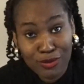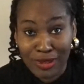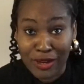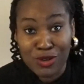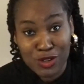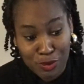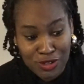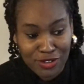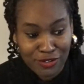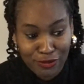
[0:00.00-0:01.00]
that you're
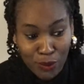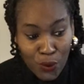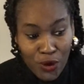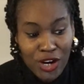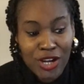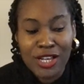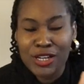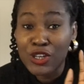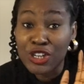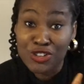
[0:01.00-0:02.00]
sponsored for.
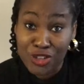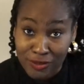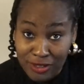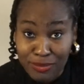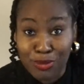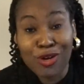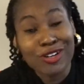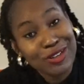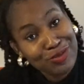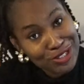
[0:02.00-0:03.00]
You can travel
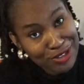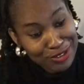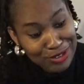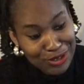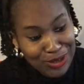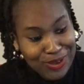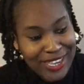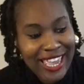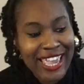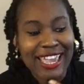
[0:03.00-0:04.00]
abroad and return to the
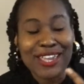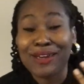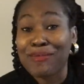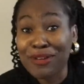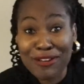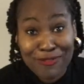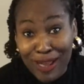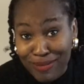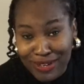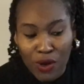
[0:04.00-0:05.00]
UK. You can bring
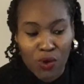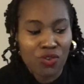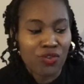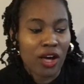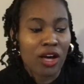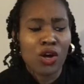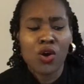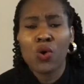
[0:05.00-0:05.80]
family over.